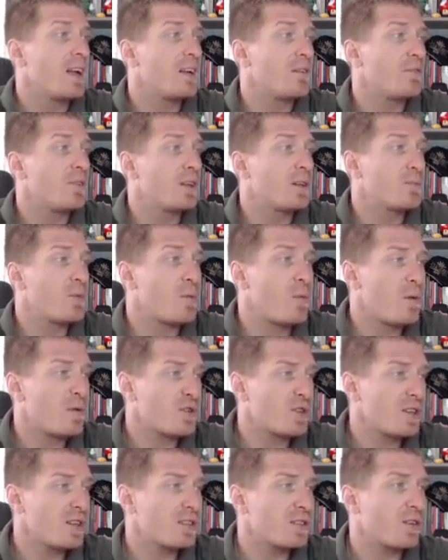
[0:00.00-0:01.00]
affiliate
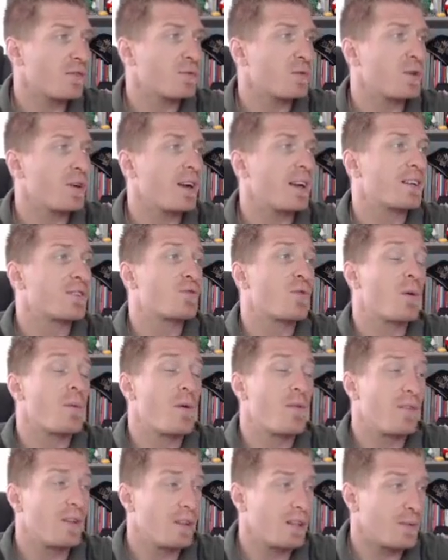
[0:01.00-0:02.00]
promotion software,
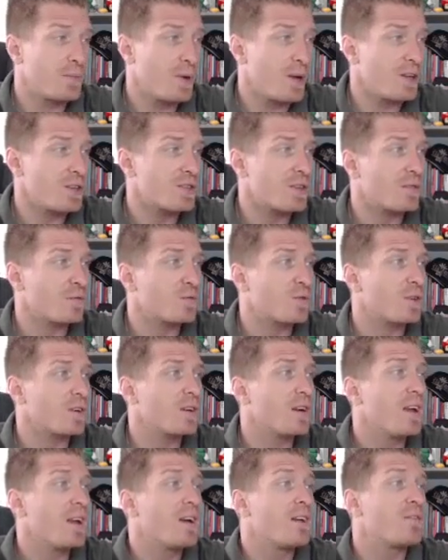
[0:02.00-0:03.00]
extreme affiliate page
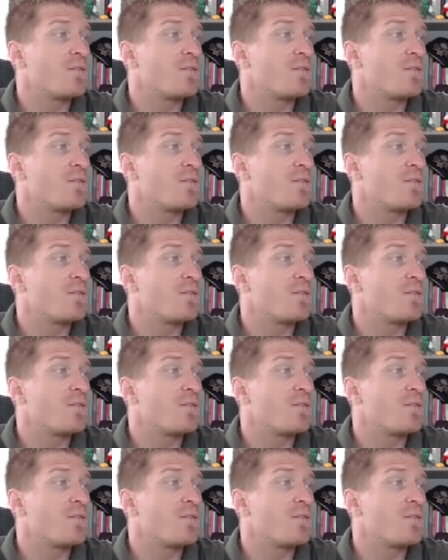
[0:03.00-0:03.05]
software,